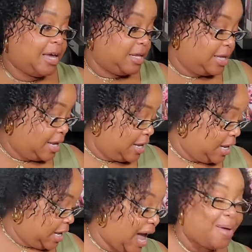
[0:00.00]
And then
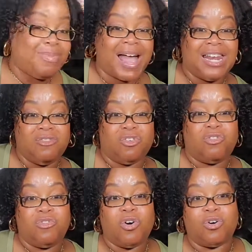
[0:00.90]
I'm not even
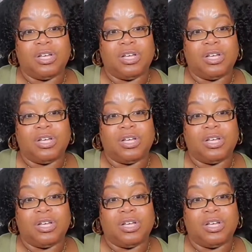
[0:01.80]
full.